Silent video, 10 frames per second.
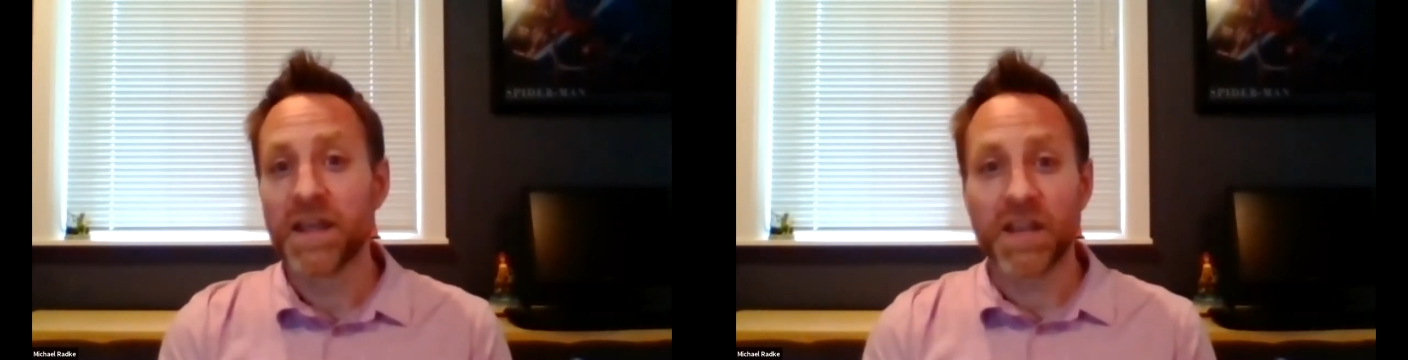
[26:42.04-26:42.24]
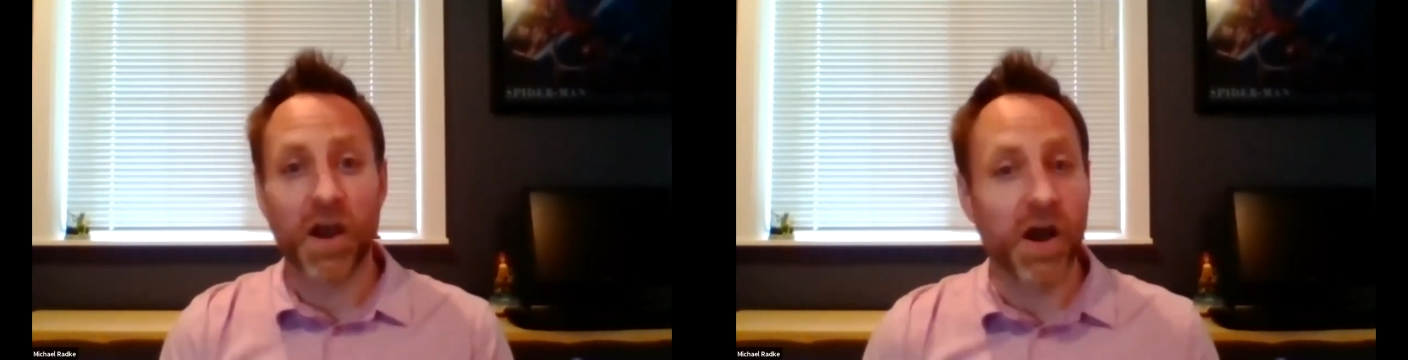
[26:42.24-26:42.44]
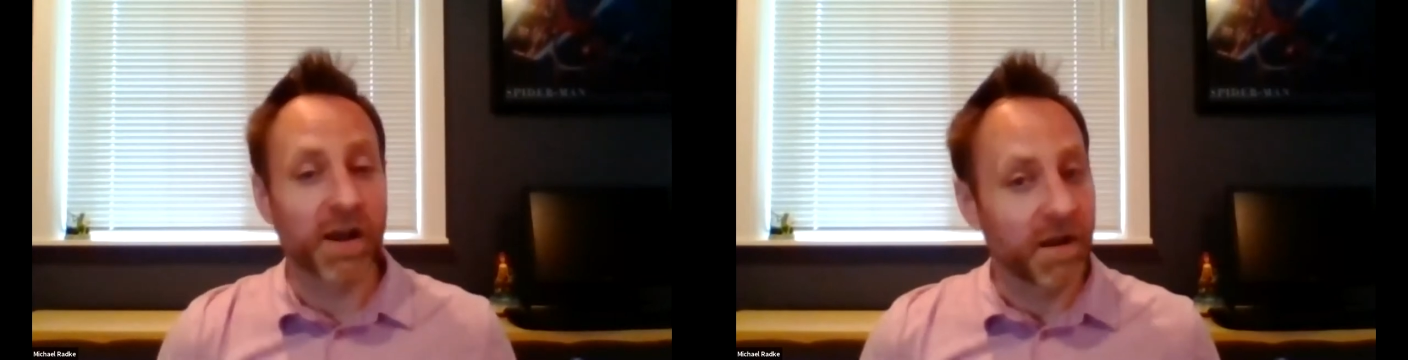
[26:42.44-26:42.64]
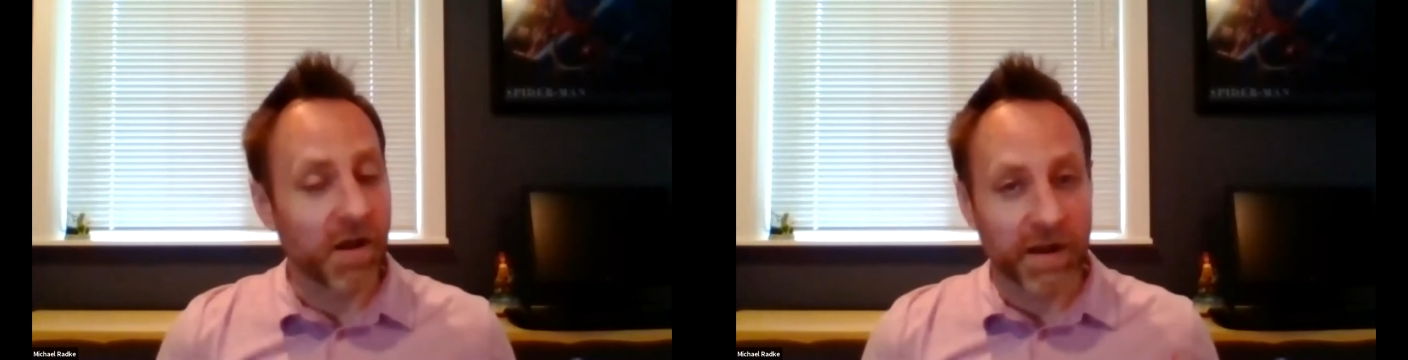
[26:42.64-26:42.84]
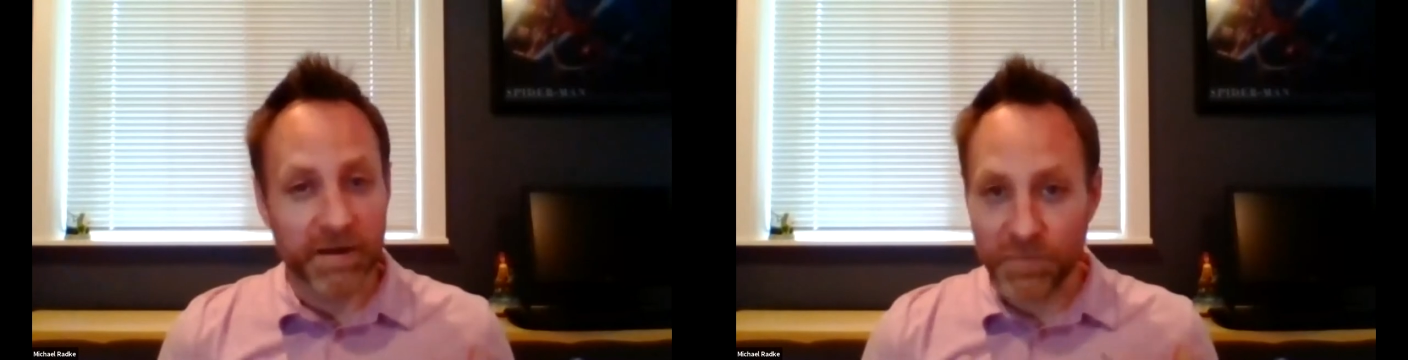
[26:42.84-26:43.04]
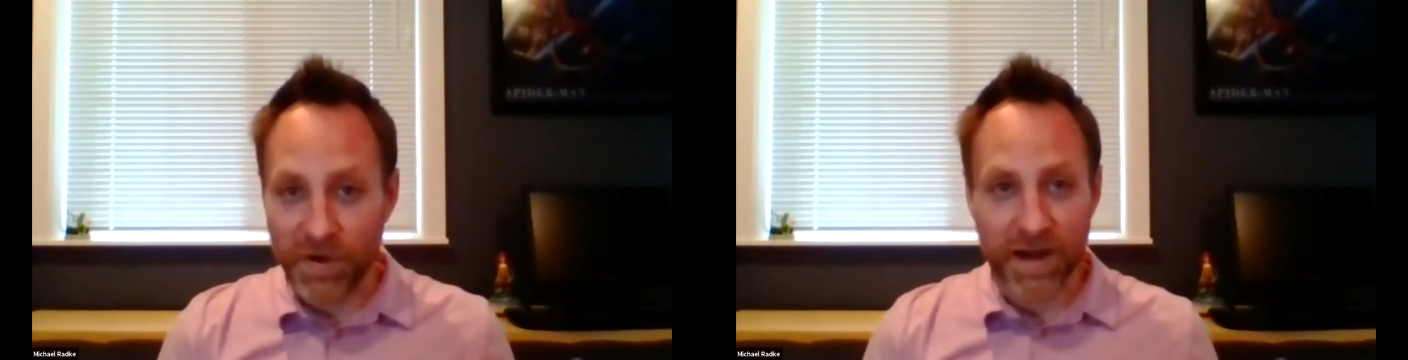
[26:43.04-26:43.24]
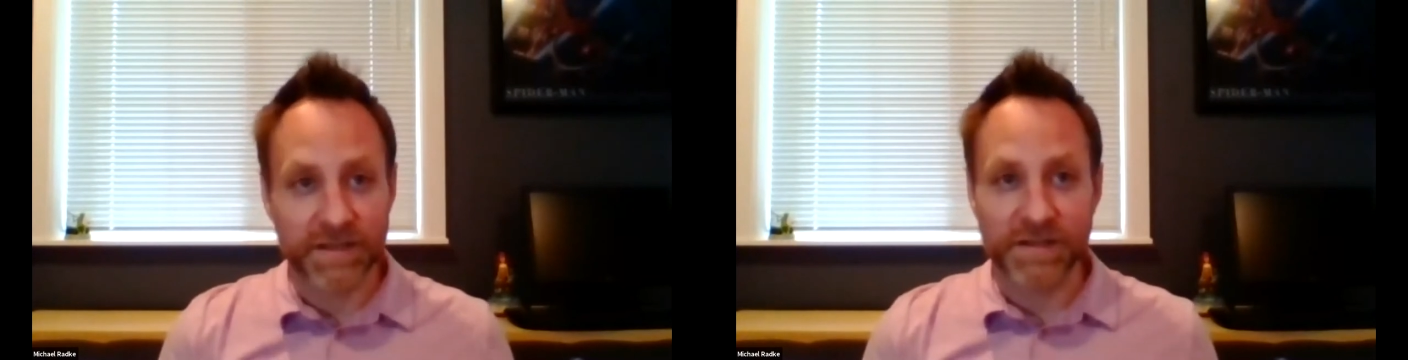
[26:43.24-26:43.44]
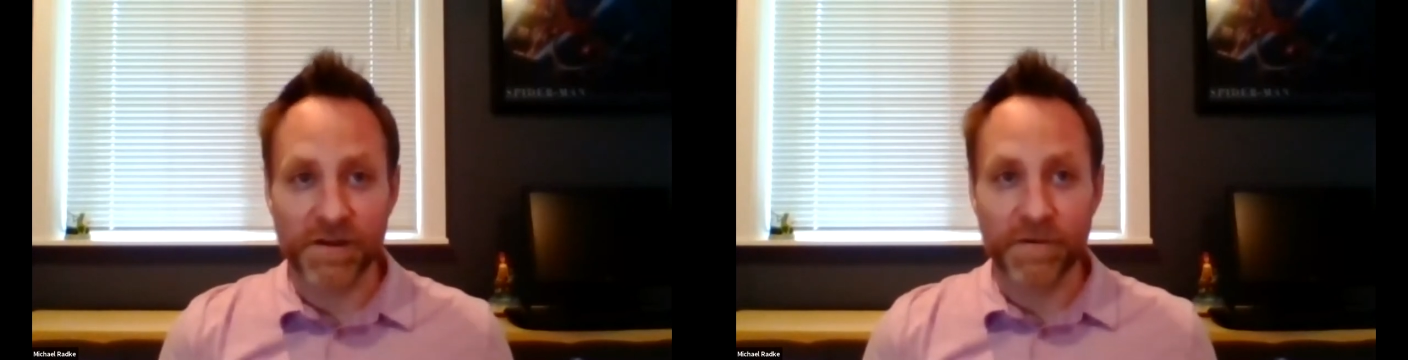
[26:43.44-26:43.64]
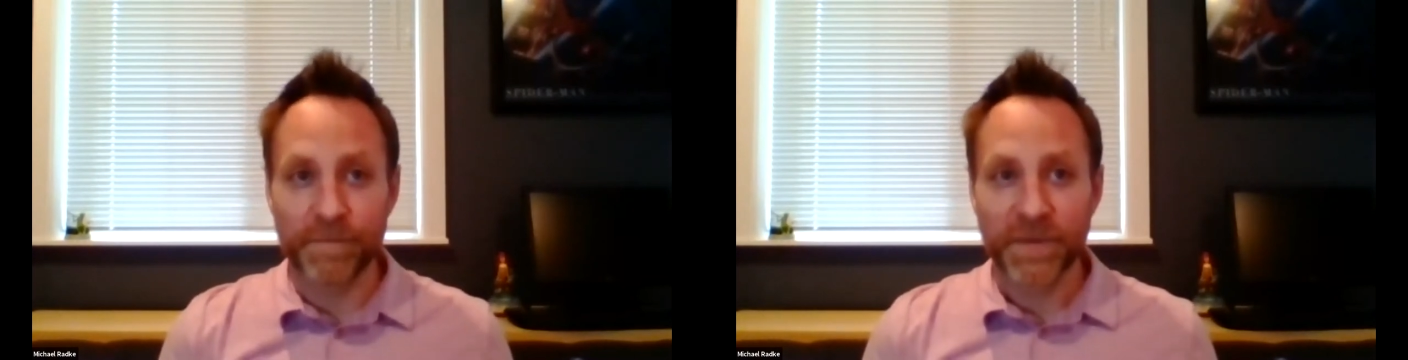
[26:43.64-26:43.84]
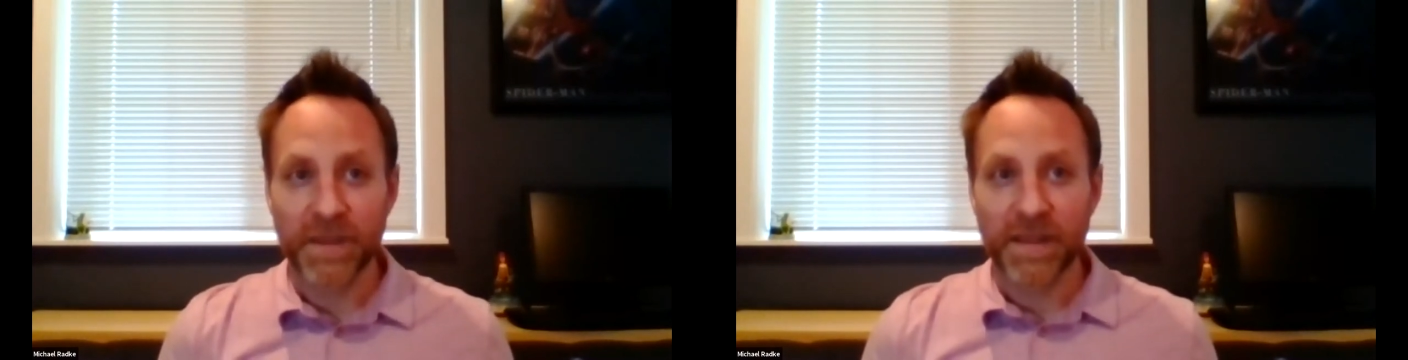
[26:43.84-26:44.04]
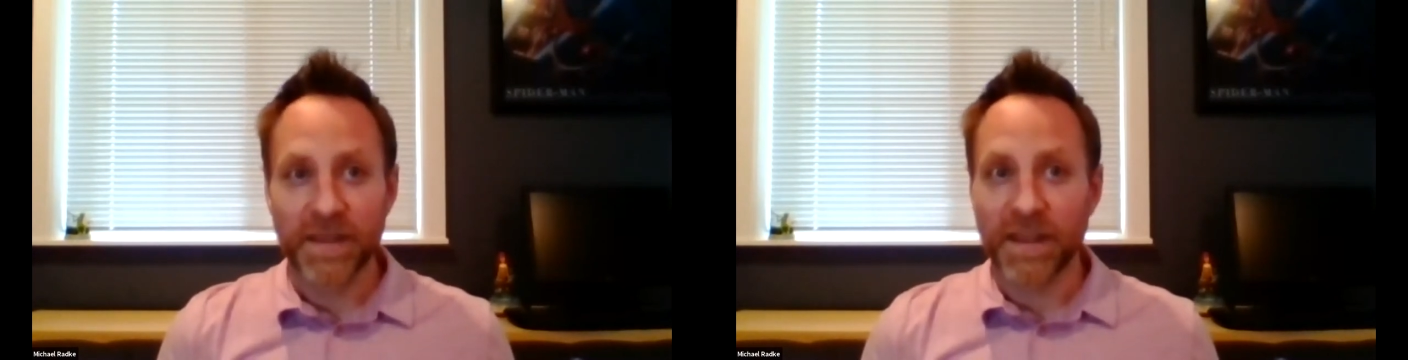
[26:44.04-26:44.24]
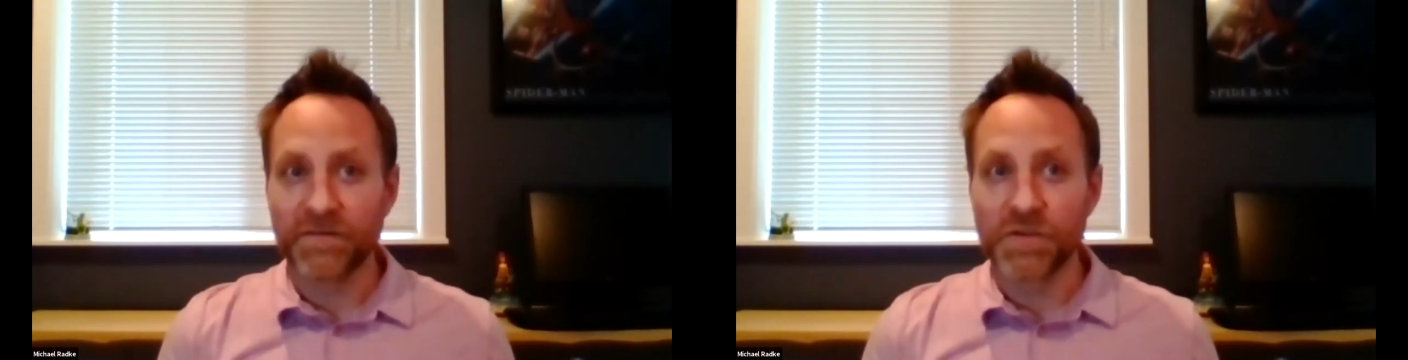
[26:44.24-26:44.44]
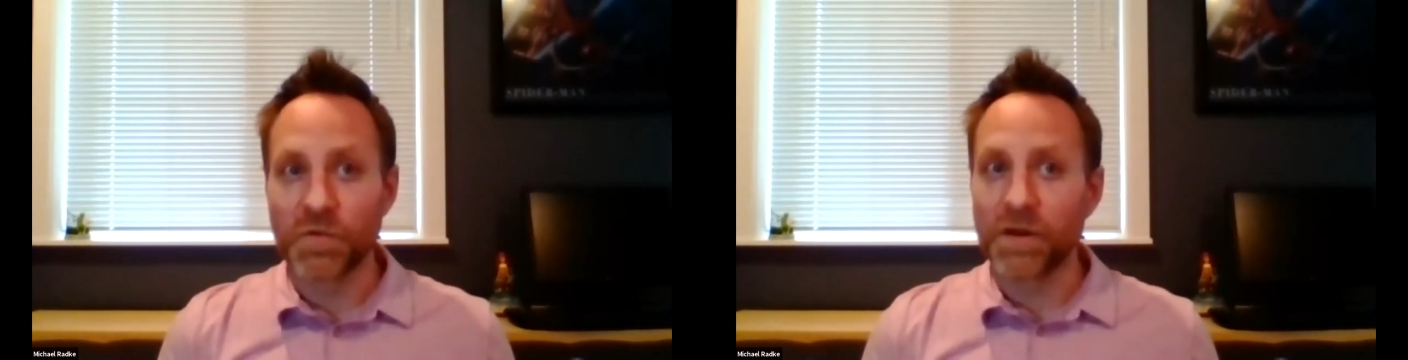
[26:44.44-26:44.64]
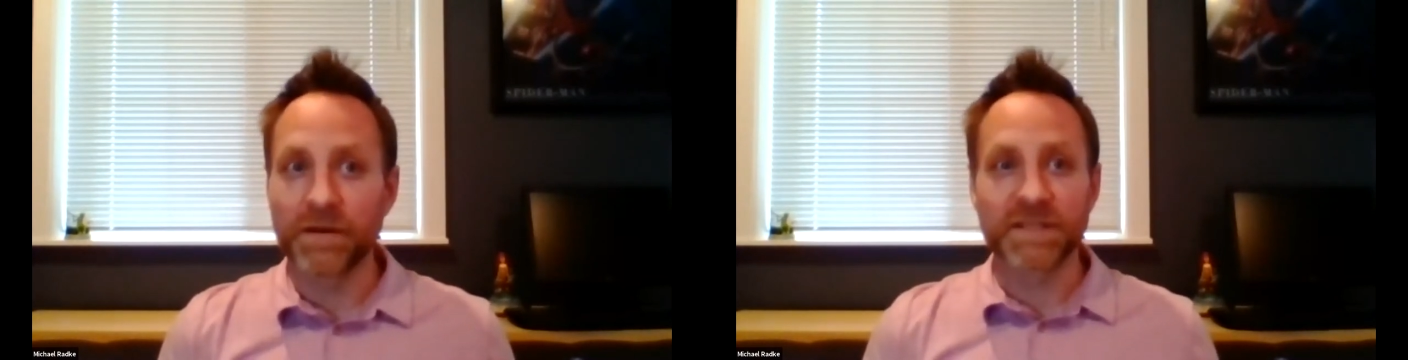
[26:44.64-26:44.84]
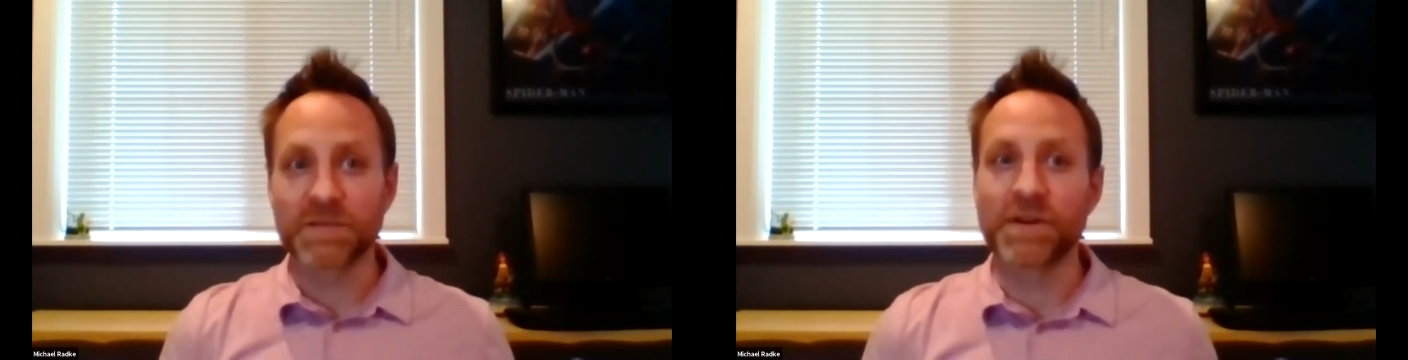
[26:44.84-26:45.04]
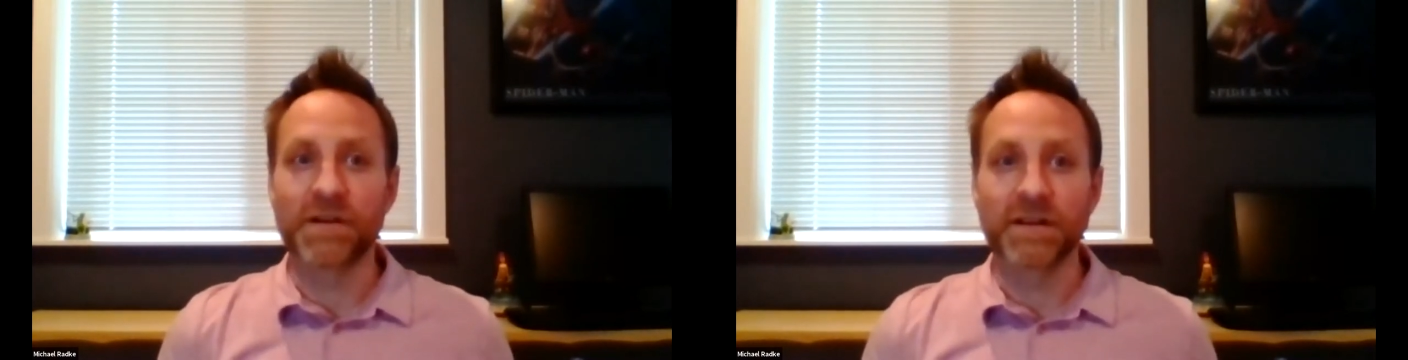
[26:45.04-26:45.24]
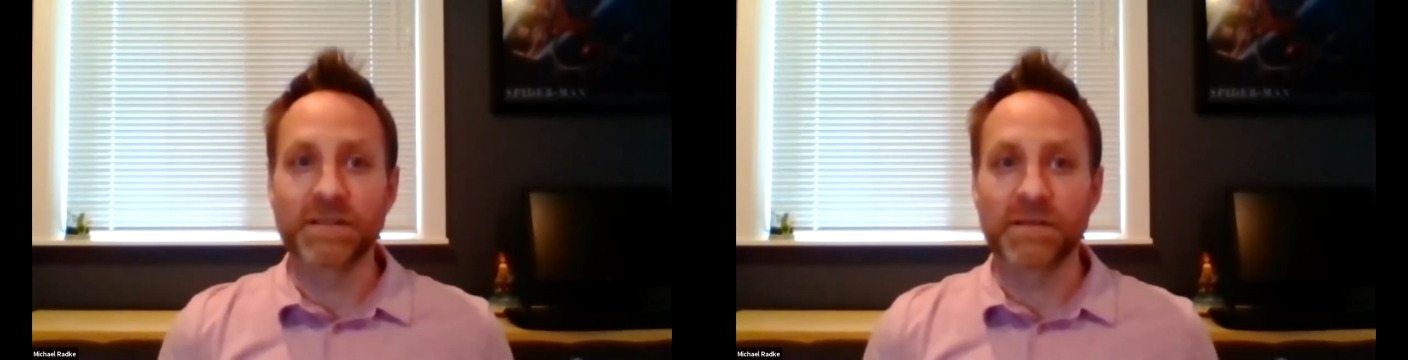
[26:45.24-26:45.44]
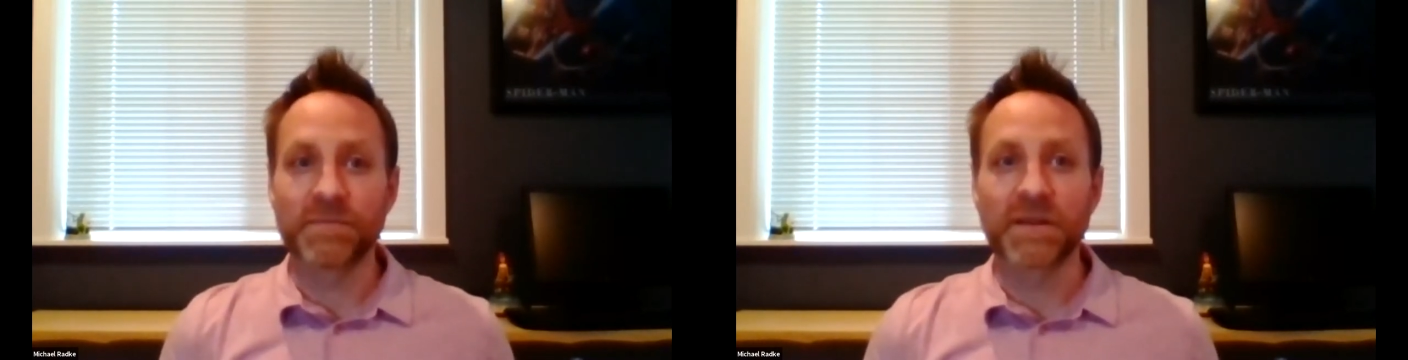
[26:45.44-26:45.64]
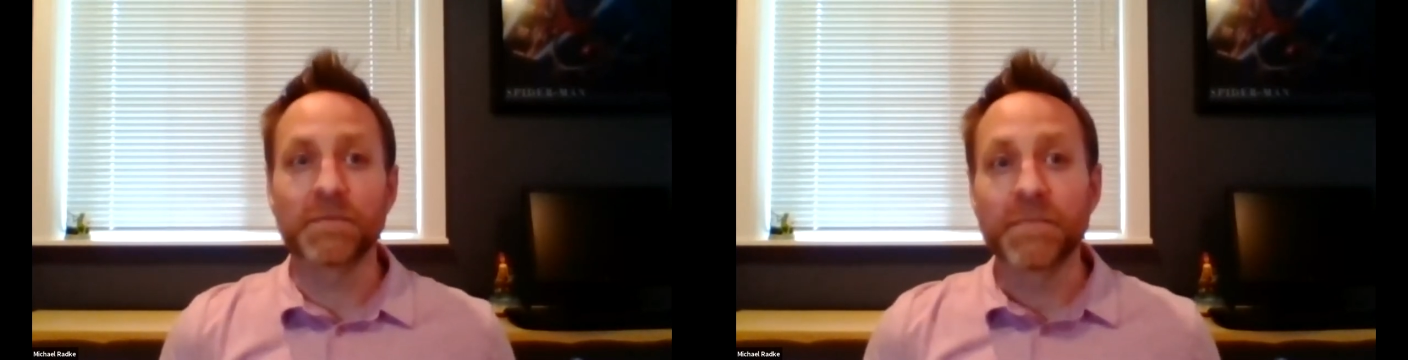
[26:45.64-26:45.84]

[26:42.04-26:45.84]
on practicum, if you want to experience something,